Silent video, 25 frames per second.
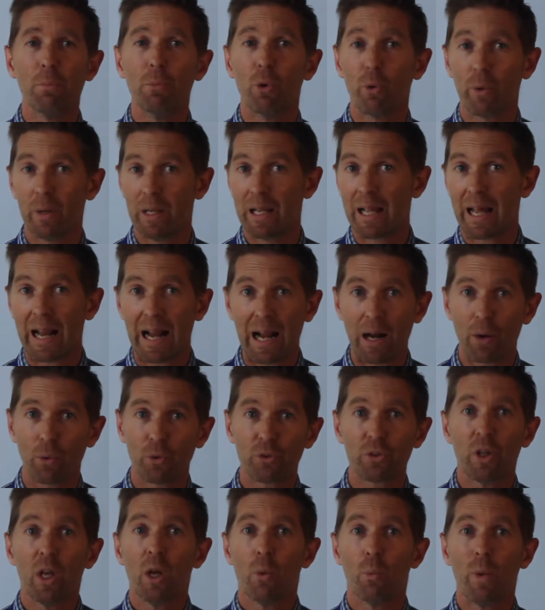or in the
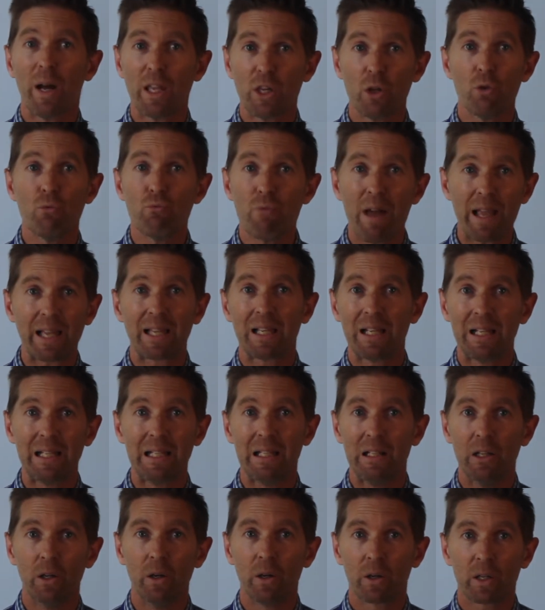house where you regularly
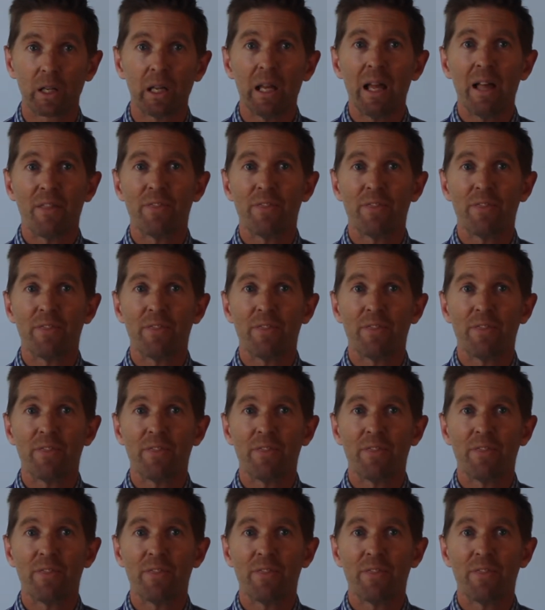look,